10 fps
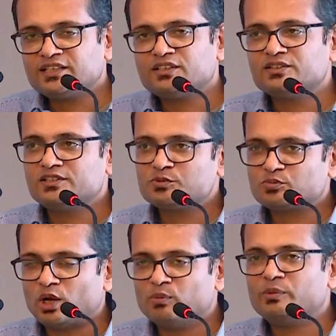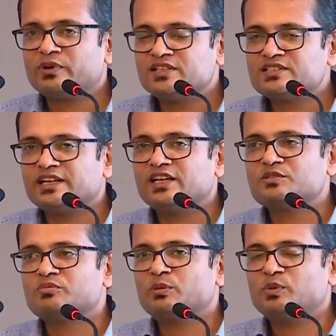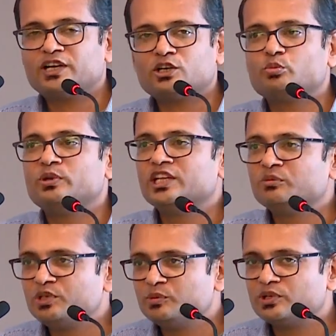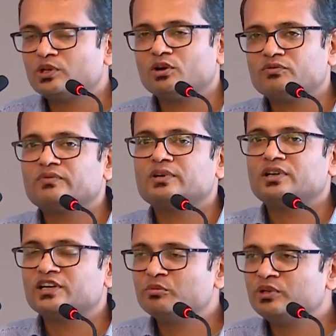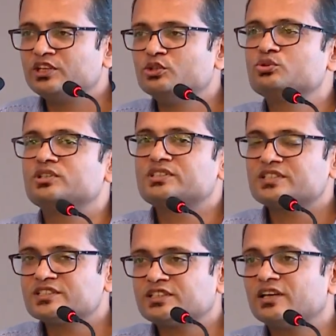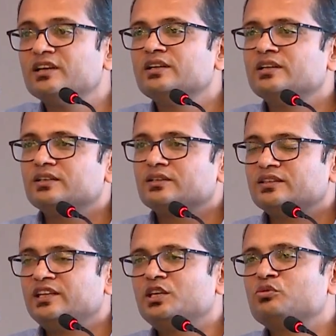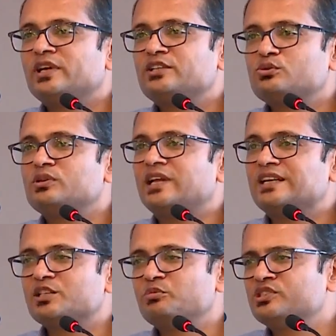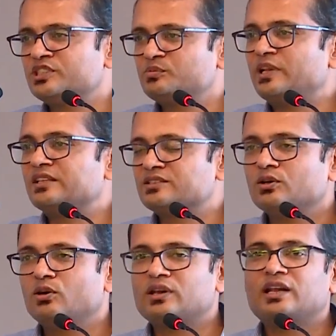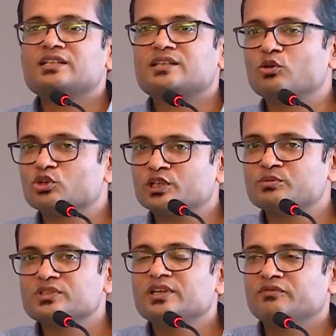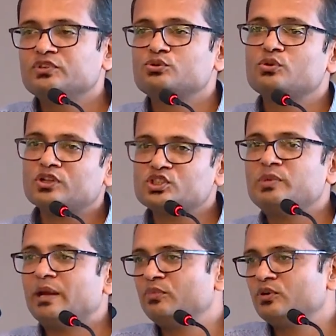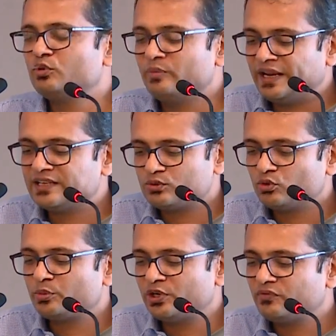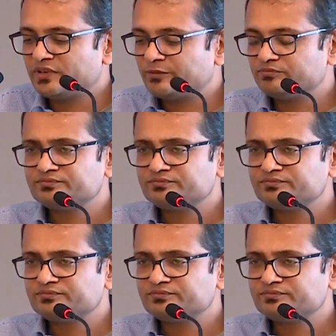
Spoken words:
that this problem or insight is replicated to billion people or 100 million users, etc., they give rise to larger business plans or larger outcomes, which you will also be happy to manage over a period of time.